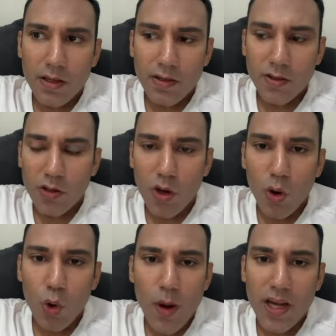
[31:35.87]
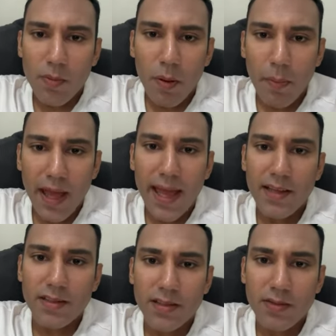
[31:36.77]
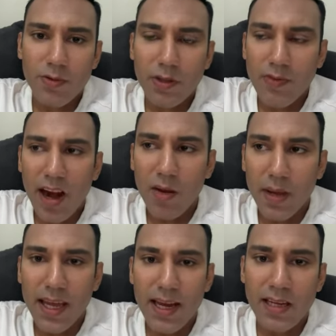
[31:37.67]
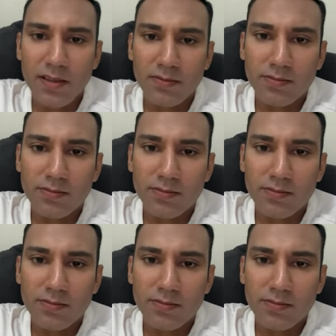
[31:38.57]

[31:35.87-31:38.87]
So you're already prepared from the very beginning.